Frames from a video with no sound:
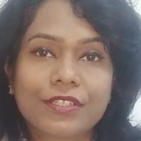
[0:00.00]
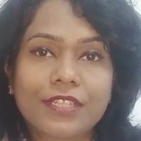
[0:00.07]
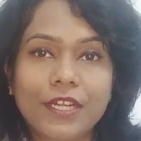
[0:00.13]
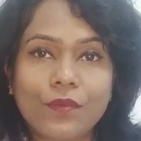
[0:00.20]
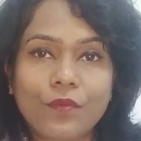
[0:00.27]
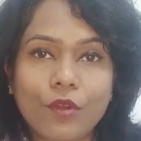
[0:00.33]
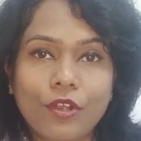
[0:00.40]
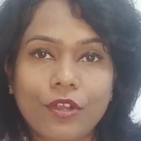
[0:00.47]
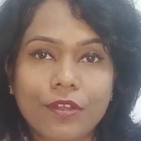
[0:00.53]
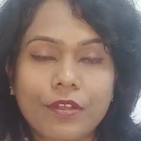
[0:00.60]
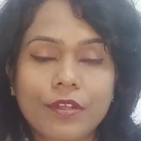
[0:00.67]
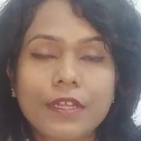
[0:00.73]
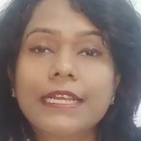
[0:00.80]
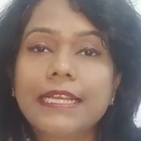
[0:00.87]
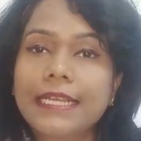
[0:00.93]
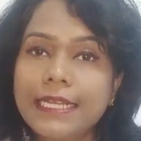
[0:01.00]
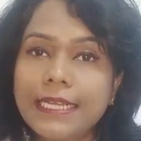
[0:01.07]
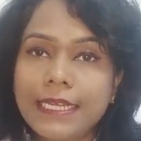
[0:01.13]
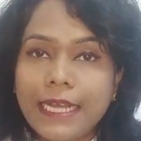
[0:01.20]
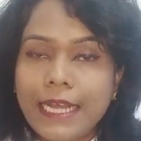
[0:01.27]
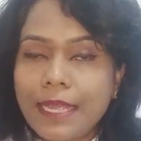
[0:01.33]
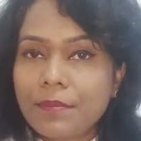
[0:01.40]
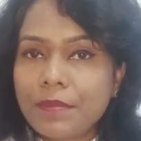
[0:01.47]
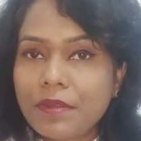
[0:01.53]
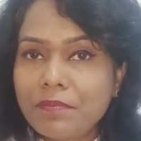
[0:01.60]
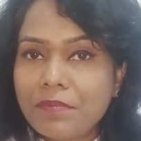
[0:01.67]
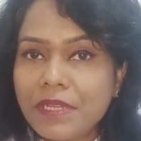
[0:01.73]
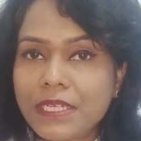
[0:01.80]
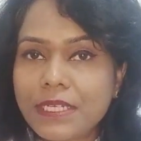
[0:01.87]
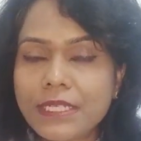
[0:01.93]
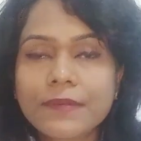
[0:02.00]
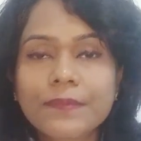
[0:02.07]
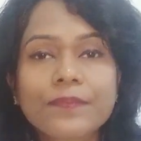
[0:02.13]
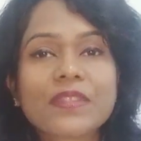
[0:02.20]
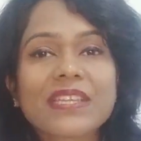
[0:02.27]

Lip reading: that water. I am repeating,